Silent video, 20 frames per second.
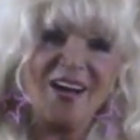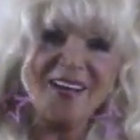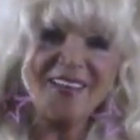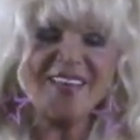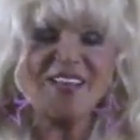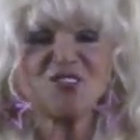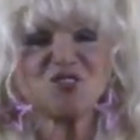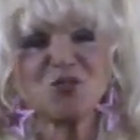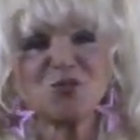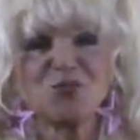
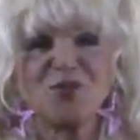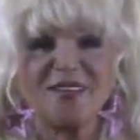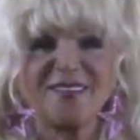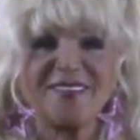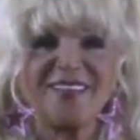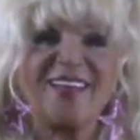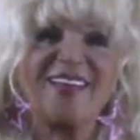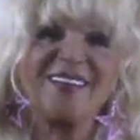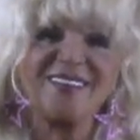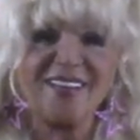catch your
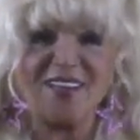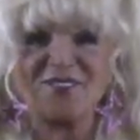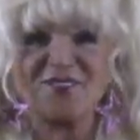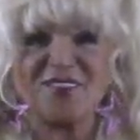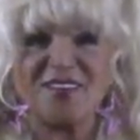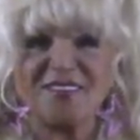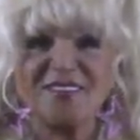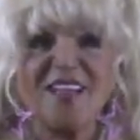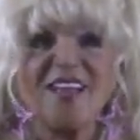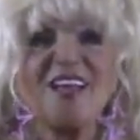breath and have
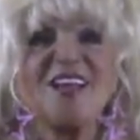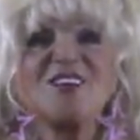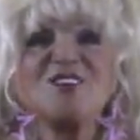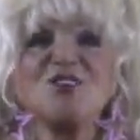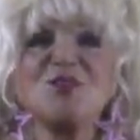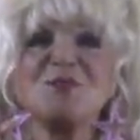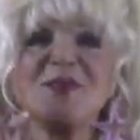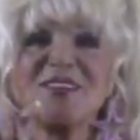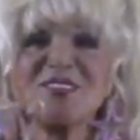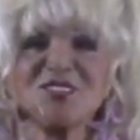fun.
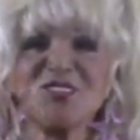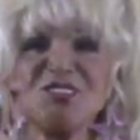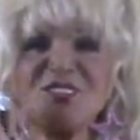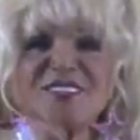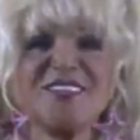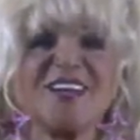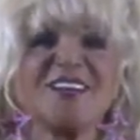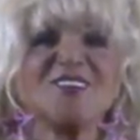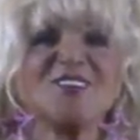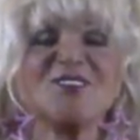Your magical
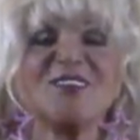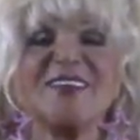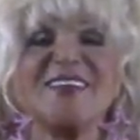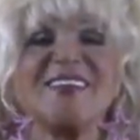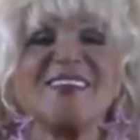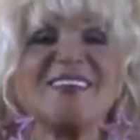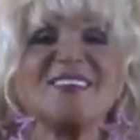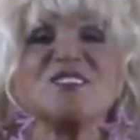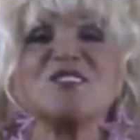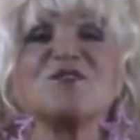color
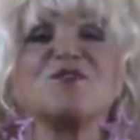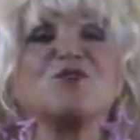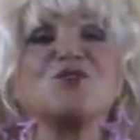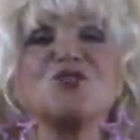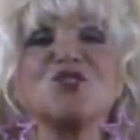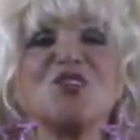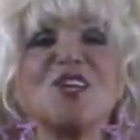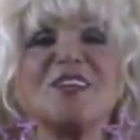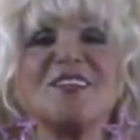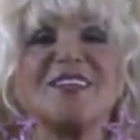is
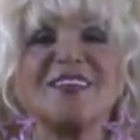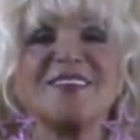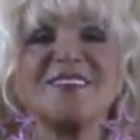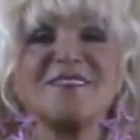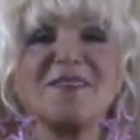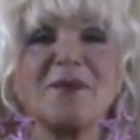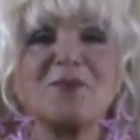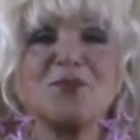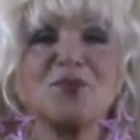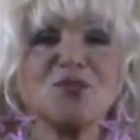fuchsia, lucky
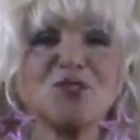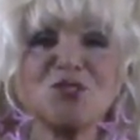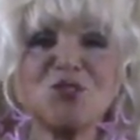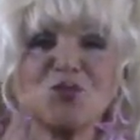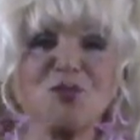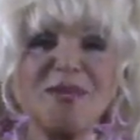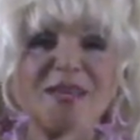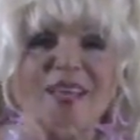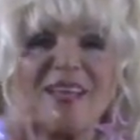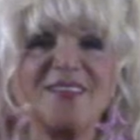numbers
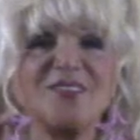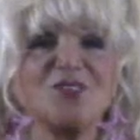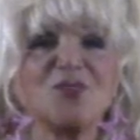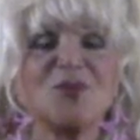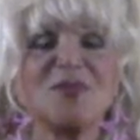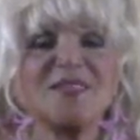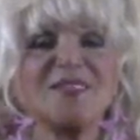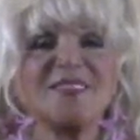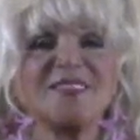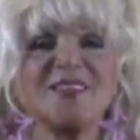3 and
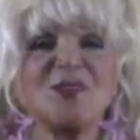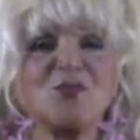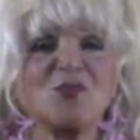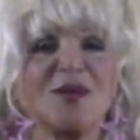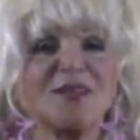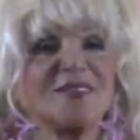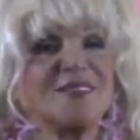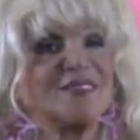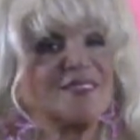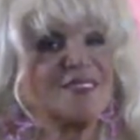
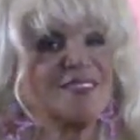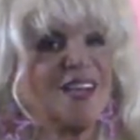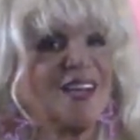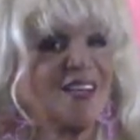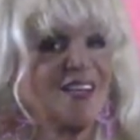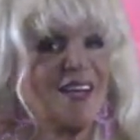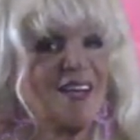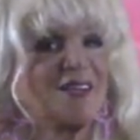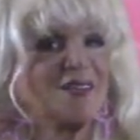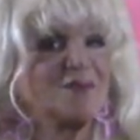21.
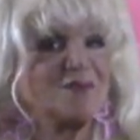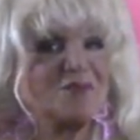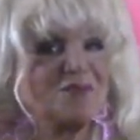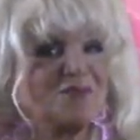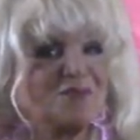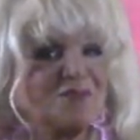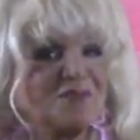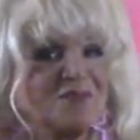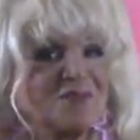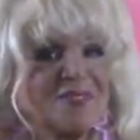Ta-da!
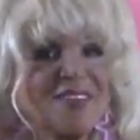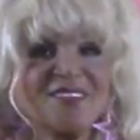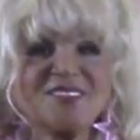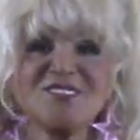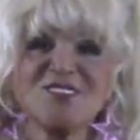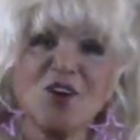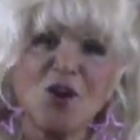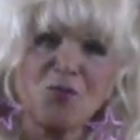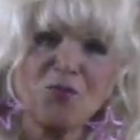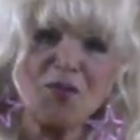
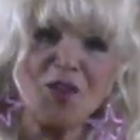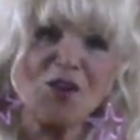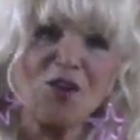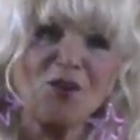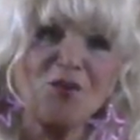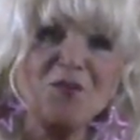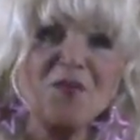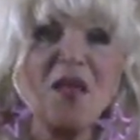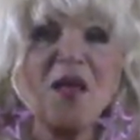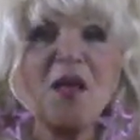
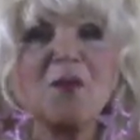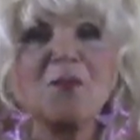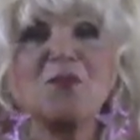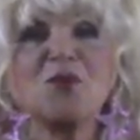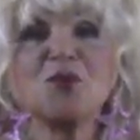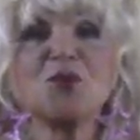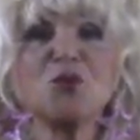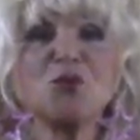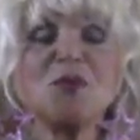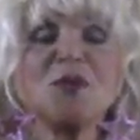Scorpio,
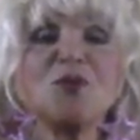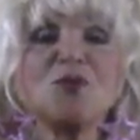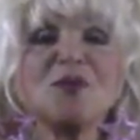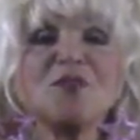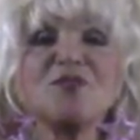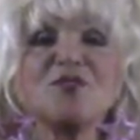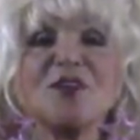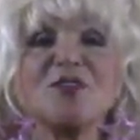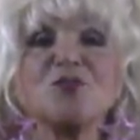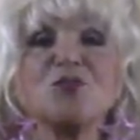Mercury going
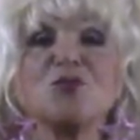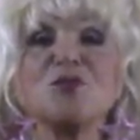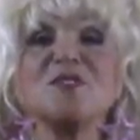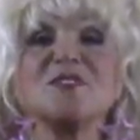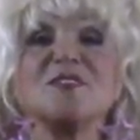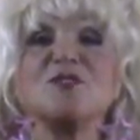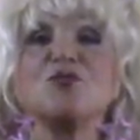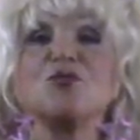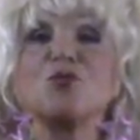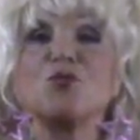frontwards
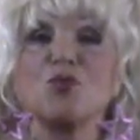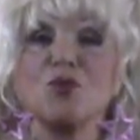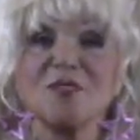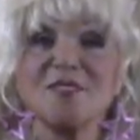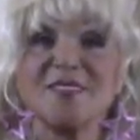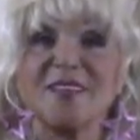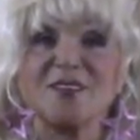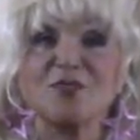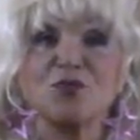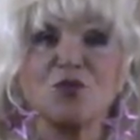in your work
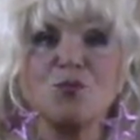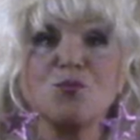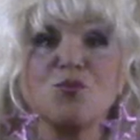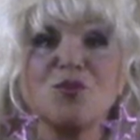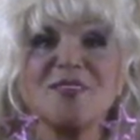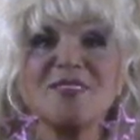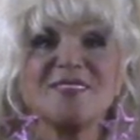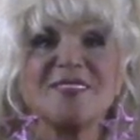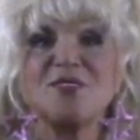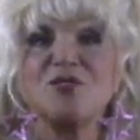sector
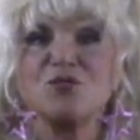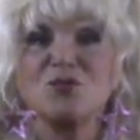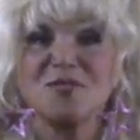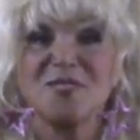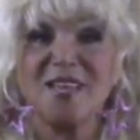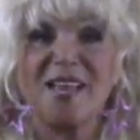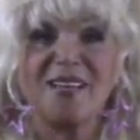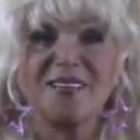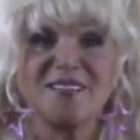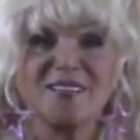brings
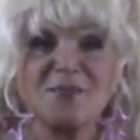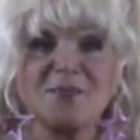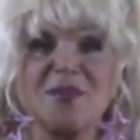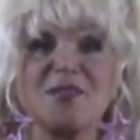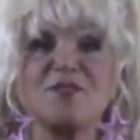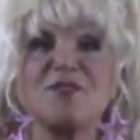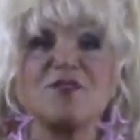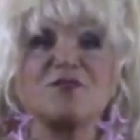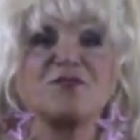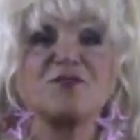enthusiasm
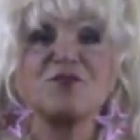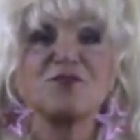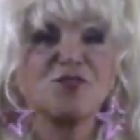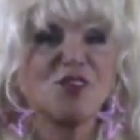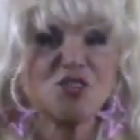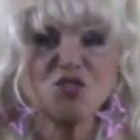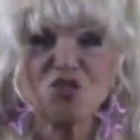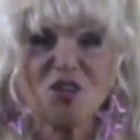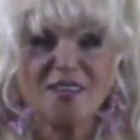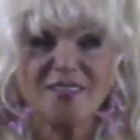and
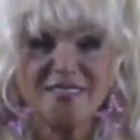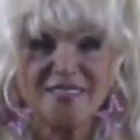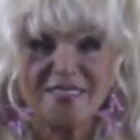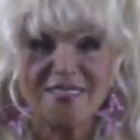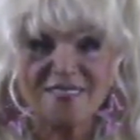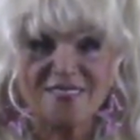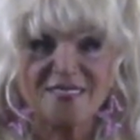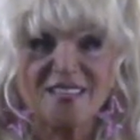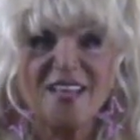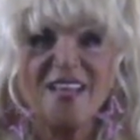fresh
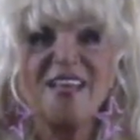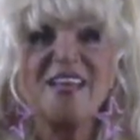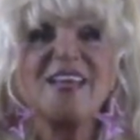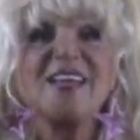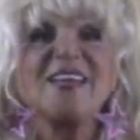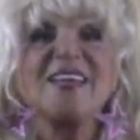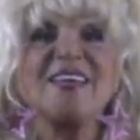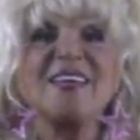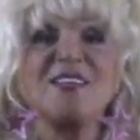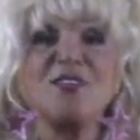ideas.
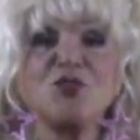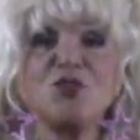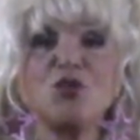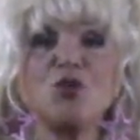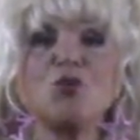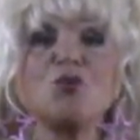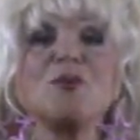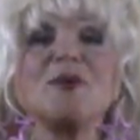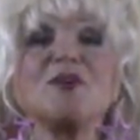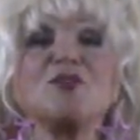In
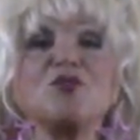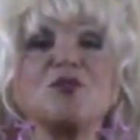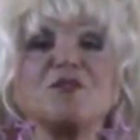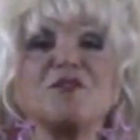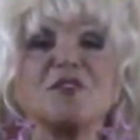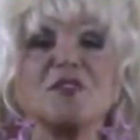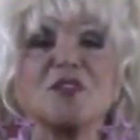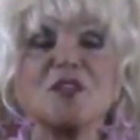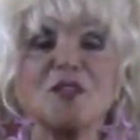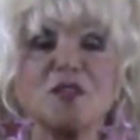career, you
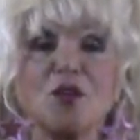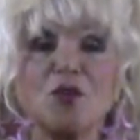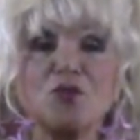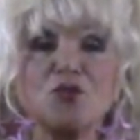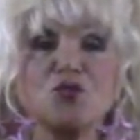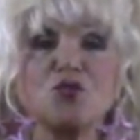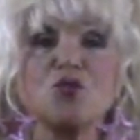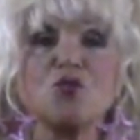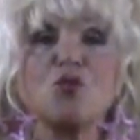feel close to